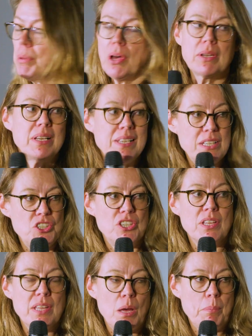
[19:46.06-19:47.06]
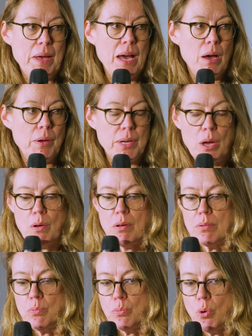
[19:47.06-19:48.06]
But unleashing that power,
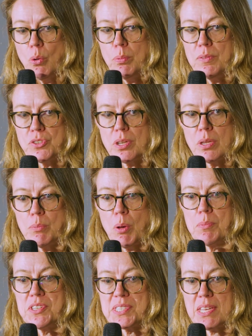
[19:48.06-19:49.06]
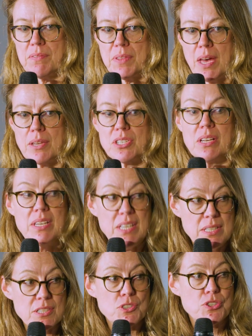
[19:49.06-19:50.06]
now all we've done at the moment is give that to
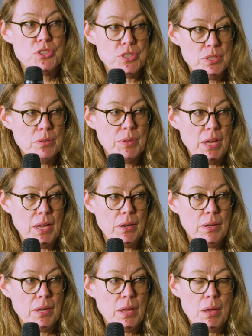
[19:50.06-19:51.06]
leaders to do that.